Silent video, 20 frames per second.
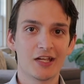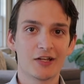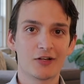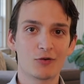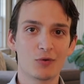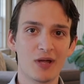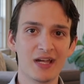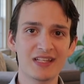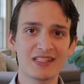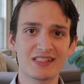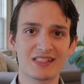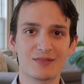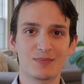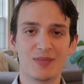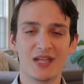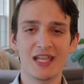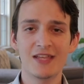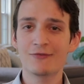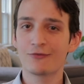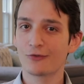Christ
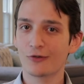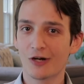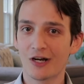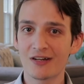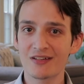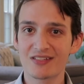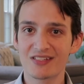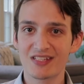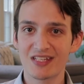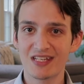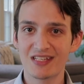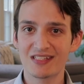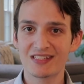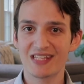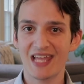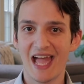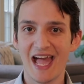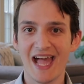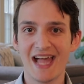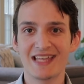paid for our
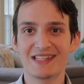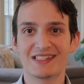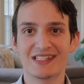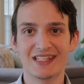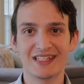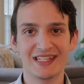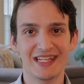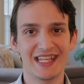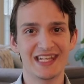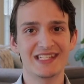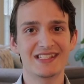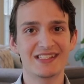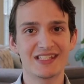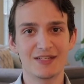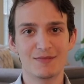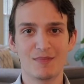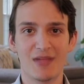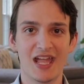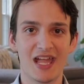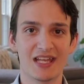sins as an
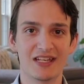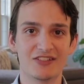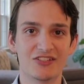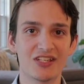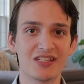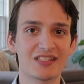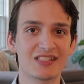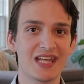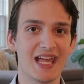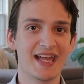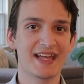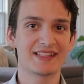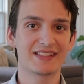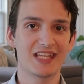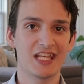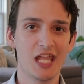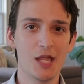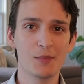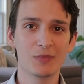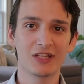innocent man, just
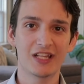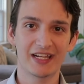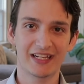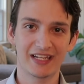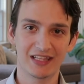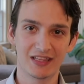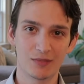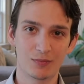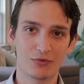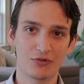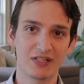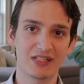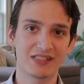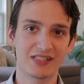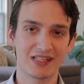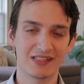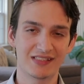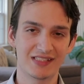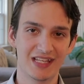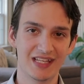as Ahimelech and the
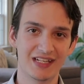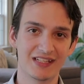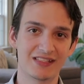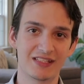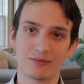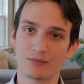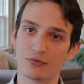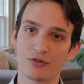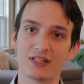priests, as innocent